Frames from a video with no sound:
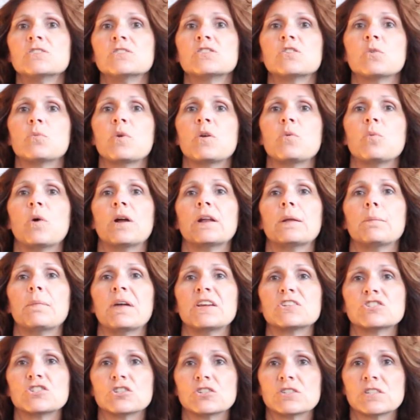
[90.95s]
So we want to
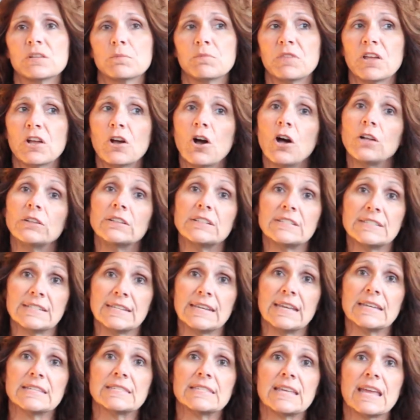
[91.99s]
measure something called a
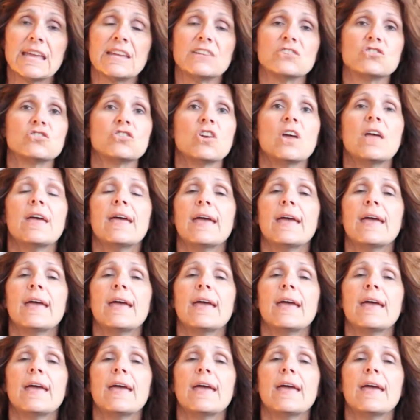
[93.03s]
TSH